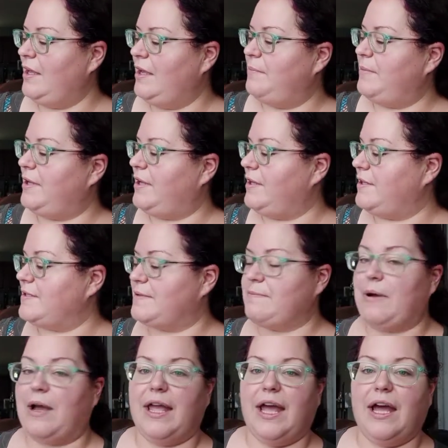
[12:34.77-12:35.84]
Because
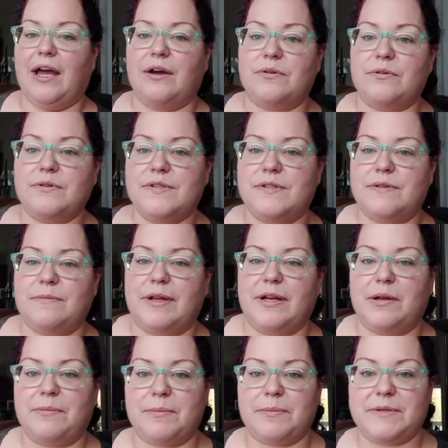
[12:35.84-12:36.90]
my house, you might not
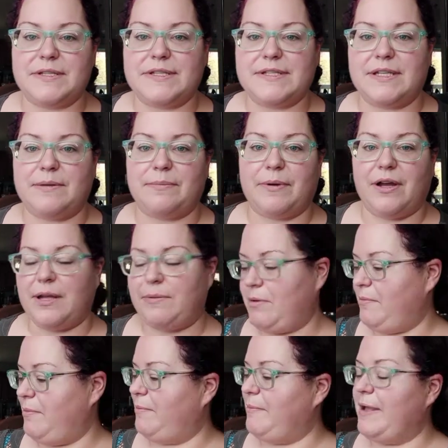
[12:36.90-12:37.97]
be able to see it behind me,
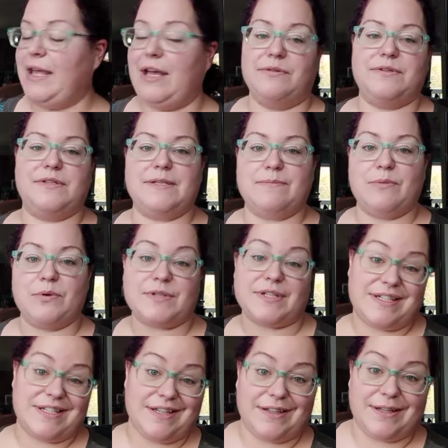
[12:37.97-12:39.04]
but my house is mostly
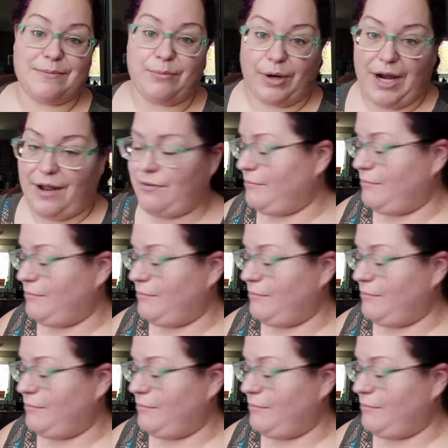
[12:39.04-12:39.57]
teal and brown.